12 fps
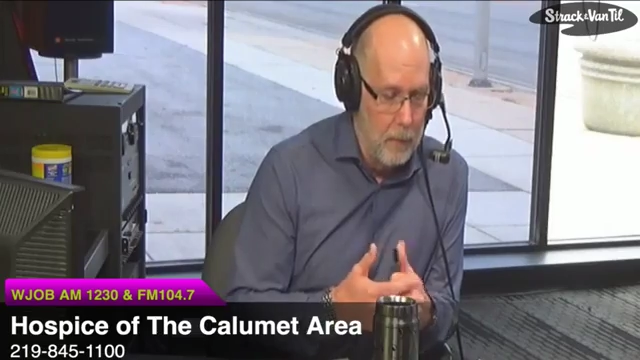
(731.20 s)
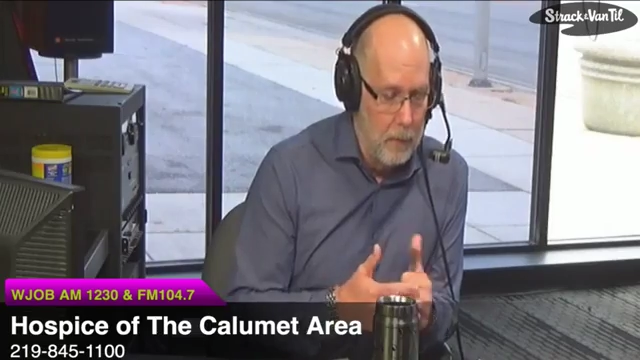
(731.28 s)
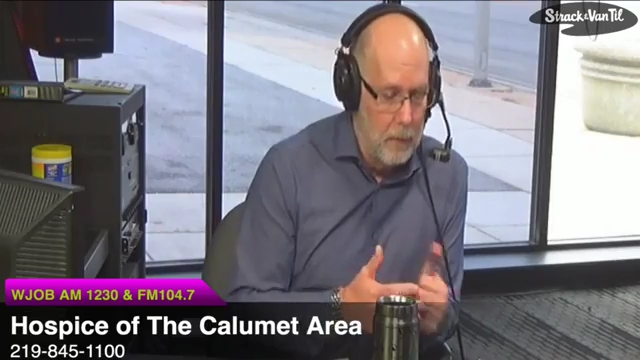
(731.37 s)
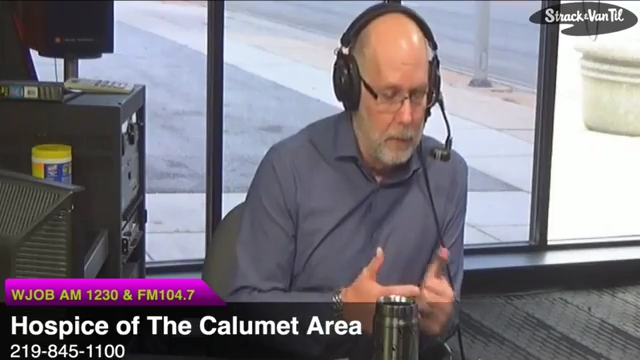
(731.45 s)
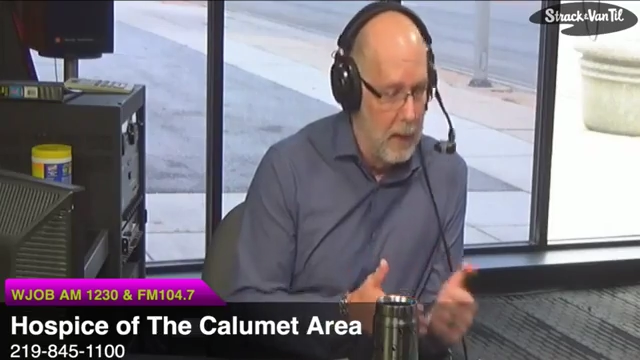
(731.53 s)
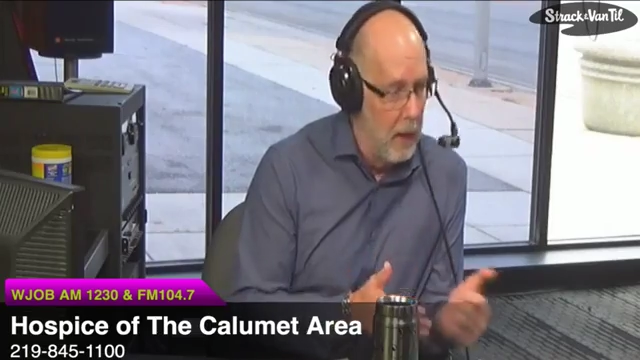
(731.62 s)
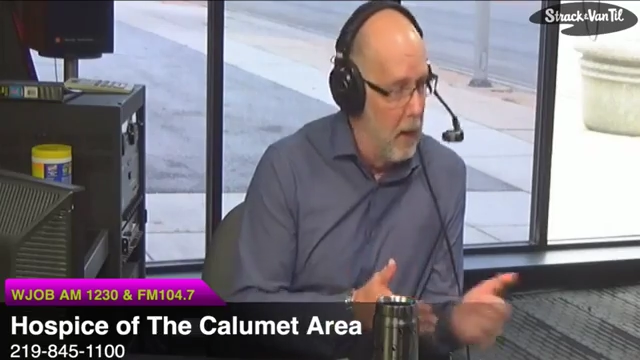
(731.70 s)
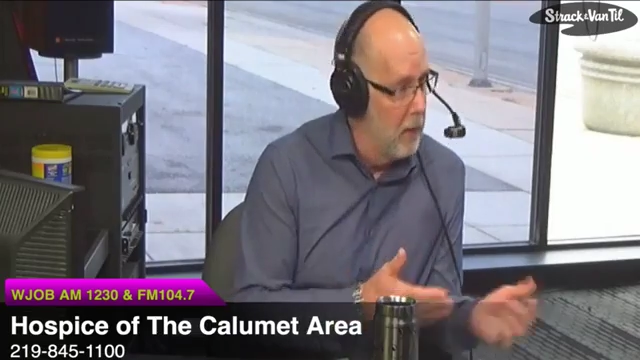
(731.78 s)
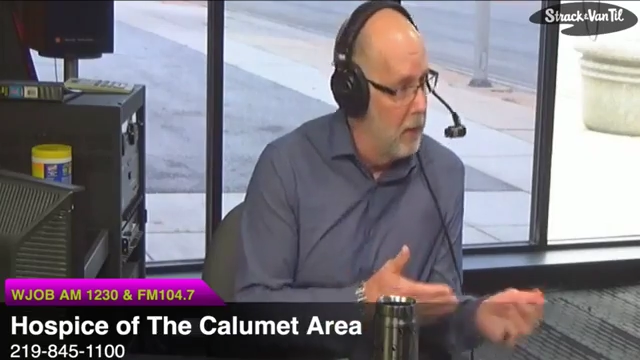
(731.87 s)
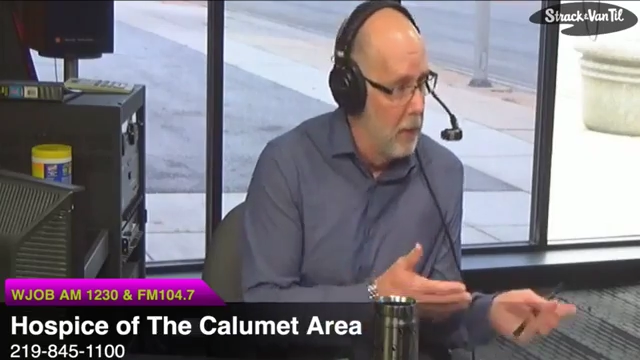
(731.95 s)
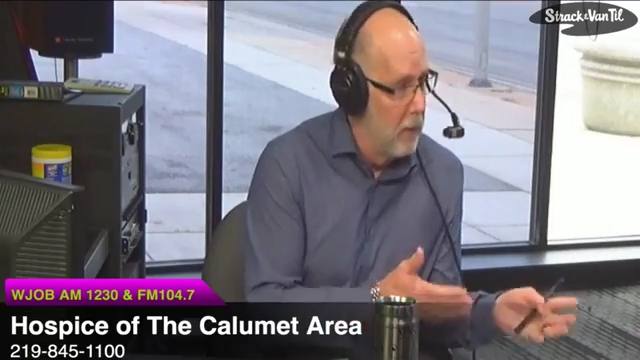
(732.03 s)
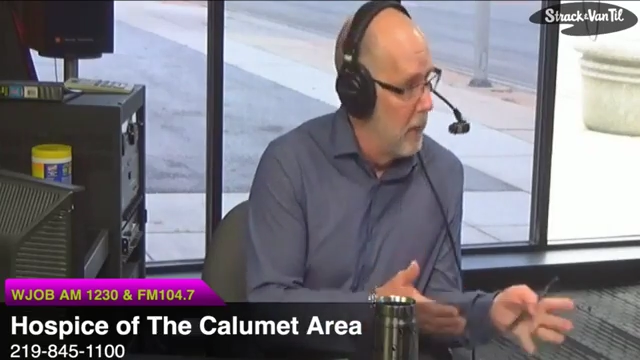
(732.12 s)
To be
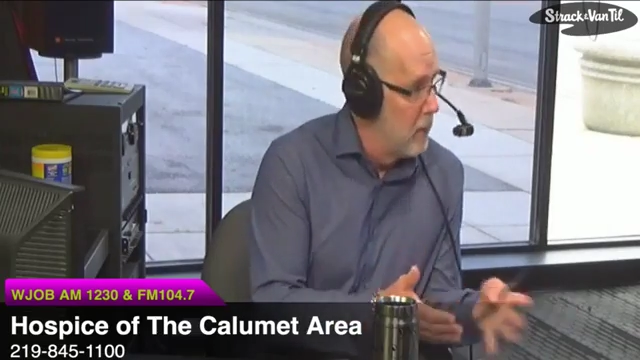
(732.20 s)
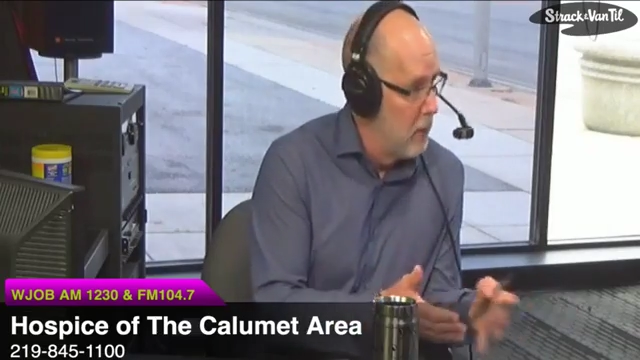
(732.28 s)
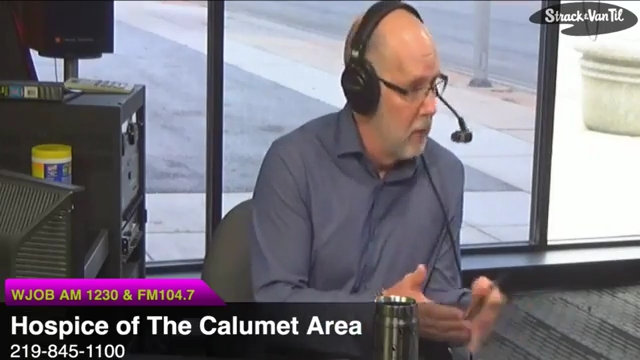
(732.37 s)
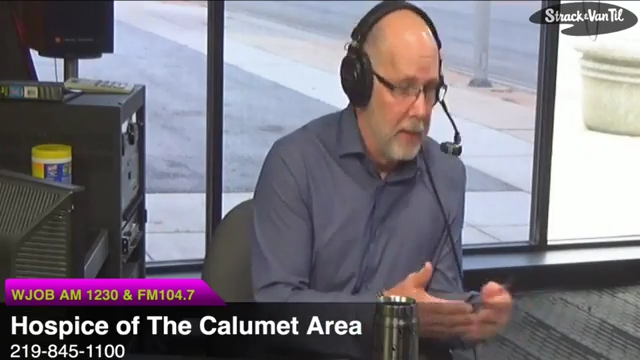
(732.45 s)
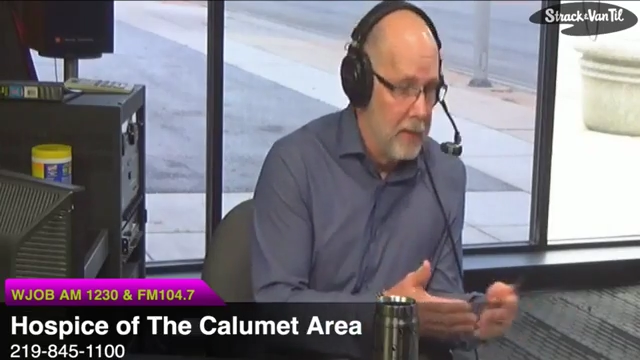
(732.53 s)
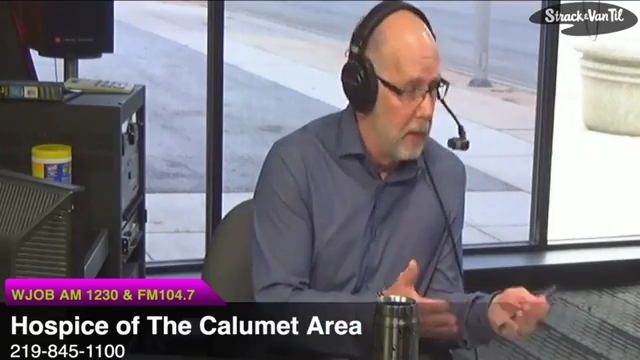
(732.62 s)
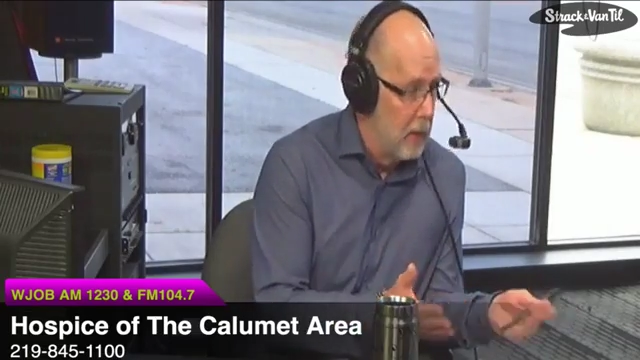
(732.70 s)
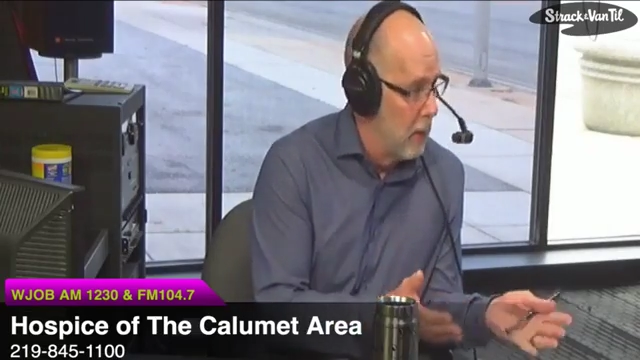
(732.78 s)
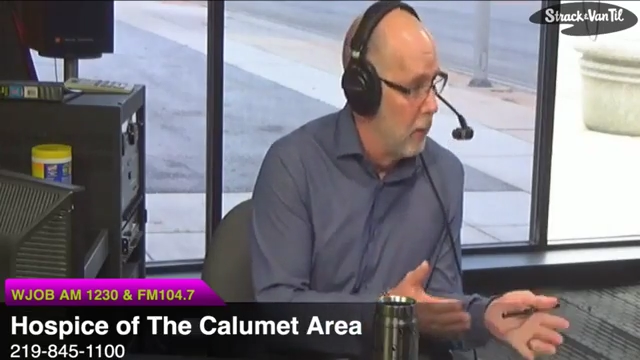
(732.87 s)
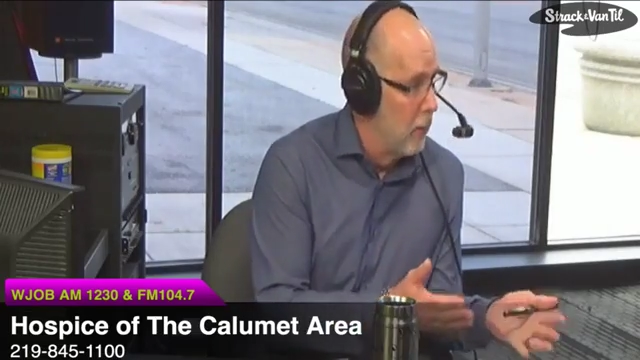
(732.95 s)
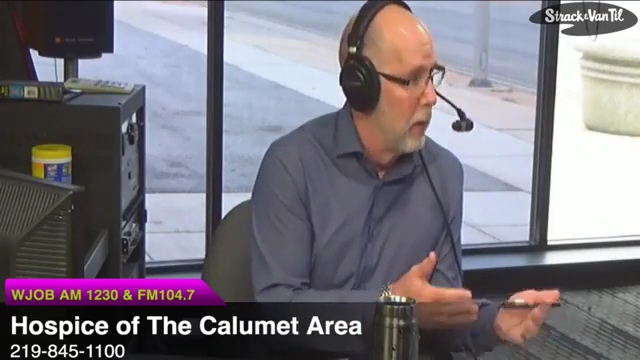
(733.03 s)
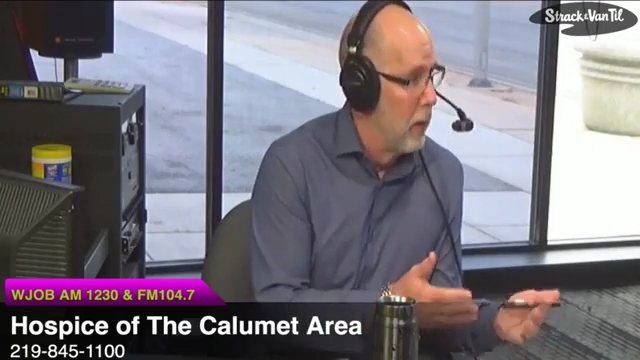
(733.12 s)
honest with him, I told him, I said,
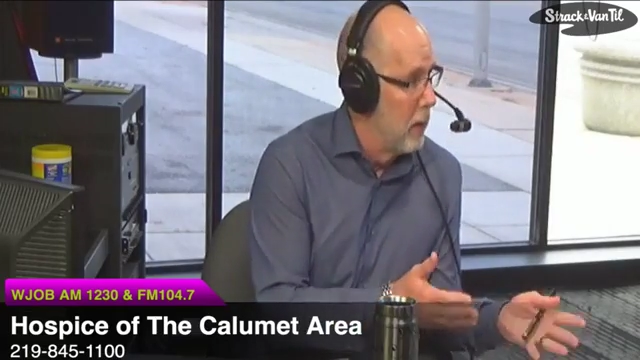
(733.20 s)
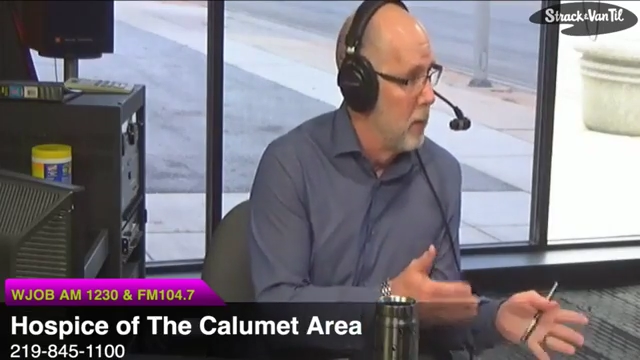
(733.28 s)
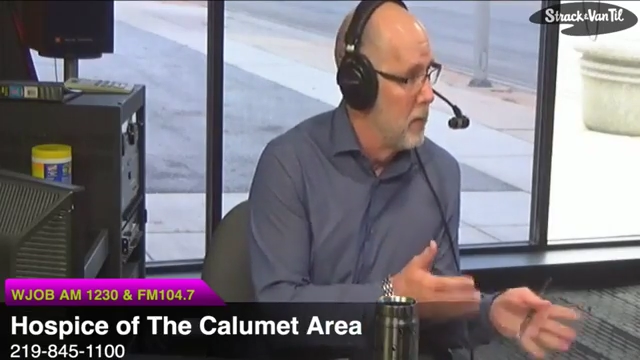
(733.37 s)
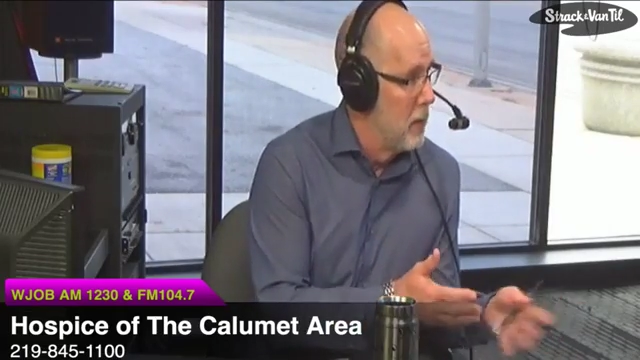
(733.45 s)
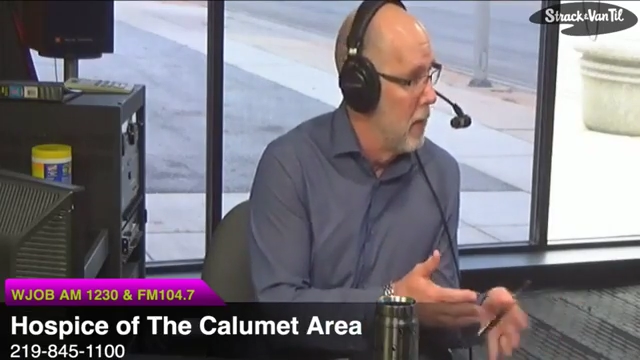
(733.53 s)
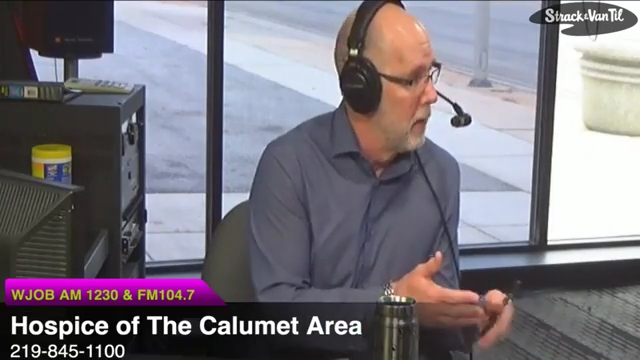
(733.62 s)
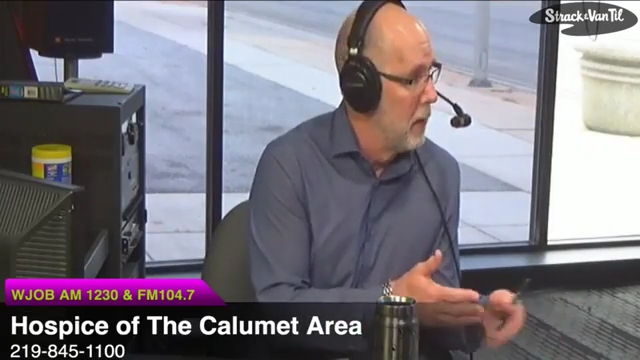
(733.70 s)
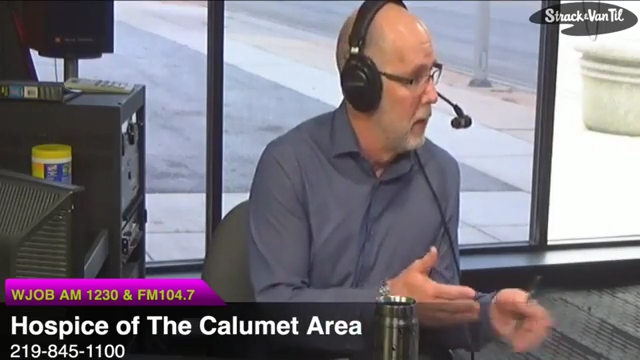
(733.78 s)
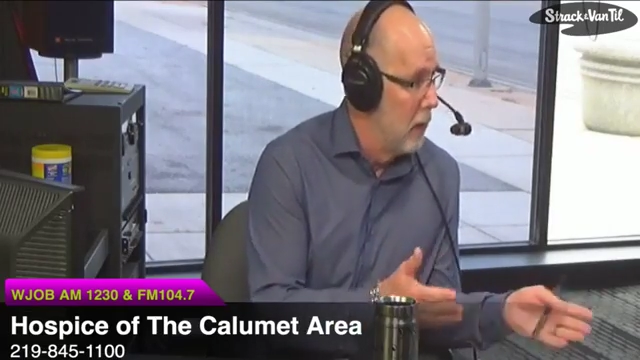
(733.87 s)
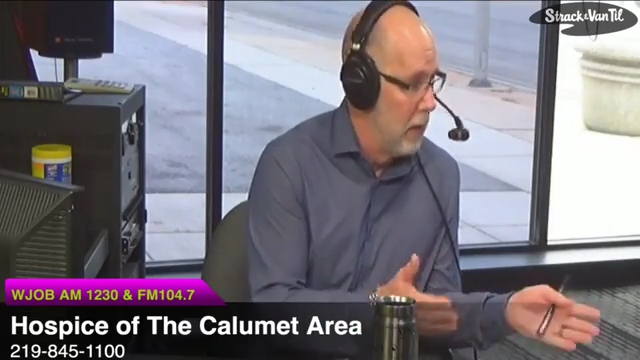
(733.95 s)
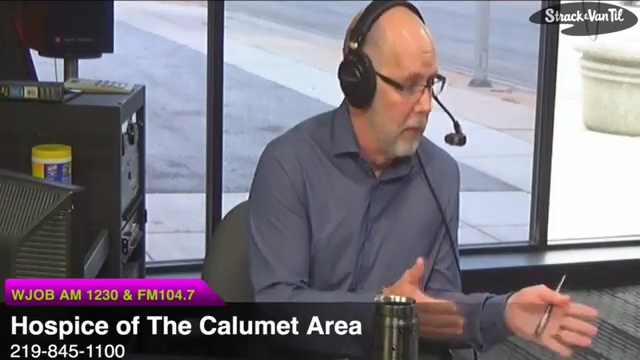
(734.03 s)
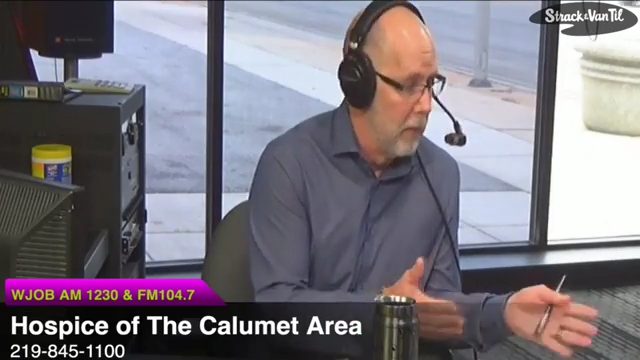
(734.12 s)
really, there's
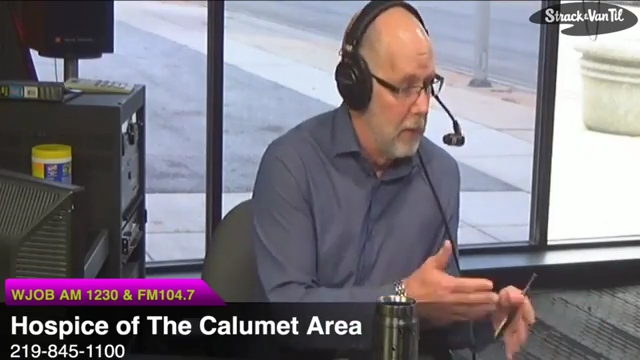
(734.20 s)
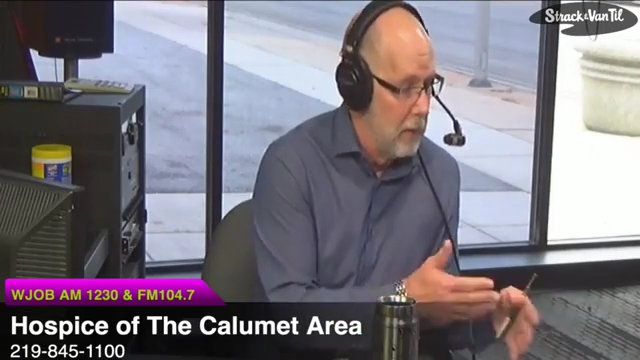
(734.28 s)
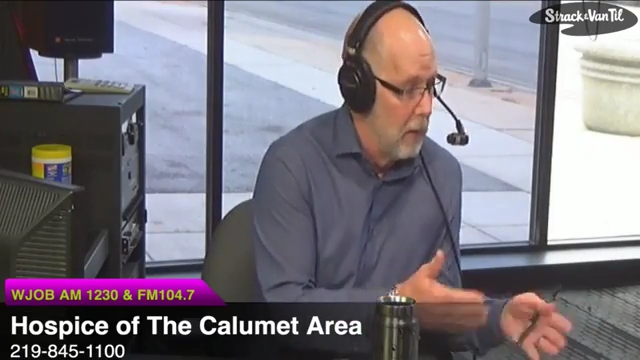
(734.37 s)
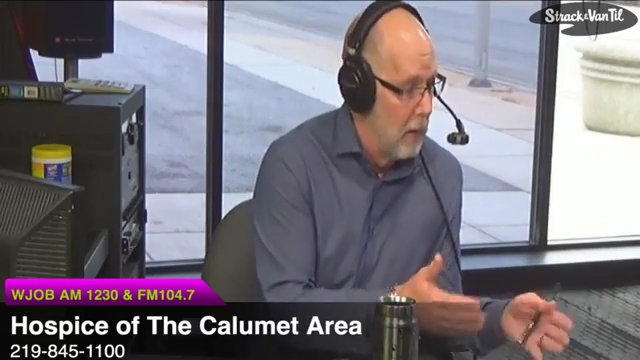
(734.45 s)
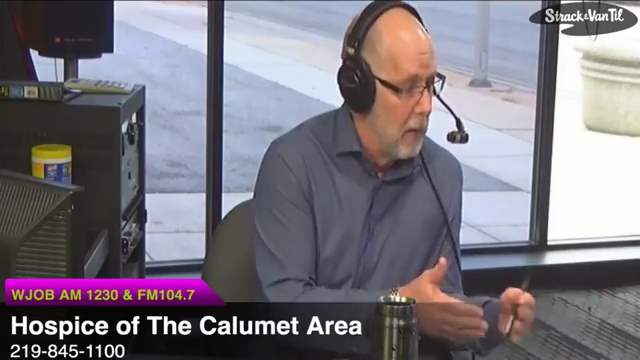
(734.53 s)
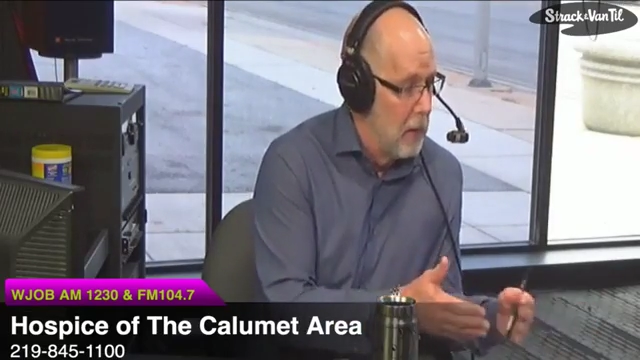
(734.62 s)
nothing, if it